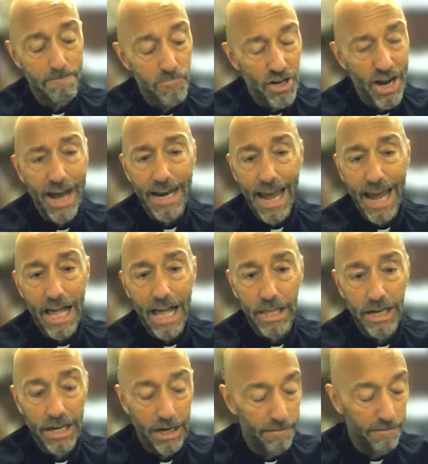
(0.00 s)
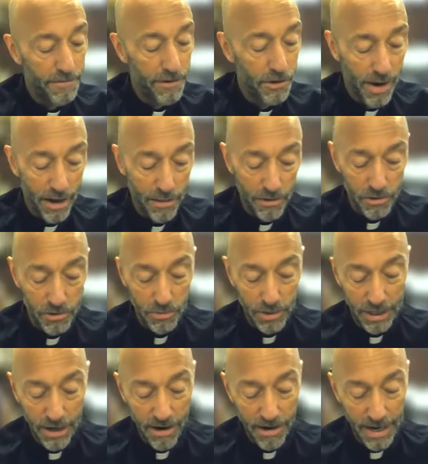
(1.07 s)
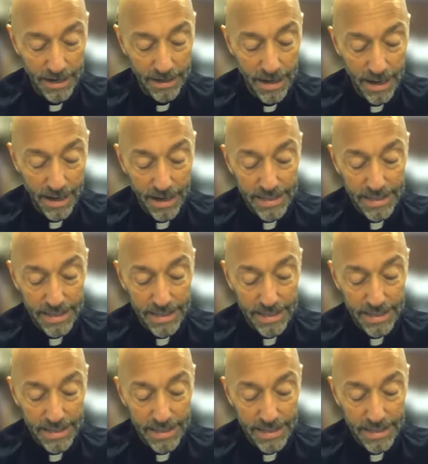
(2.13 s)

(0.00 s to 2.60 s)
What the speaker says: John Allen and a few others regarding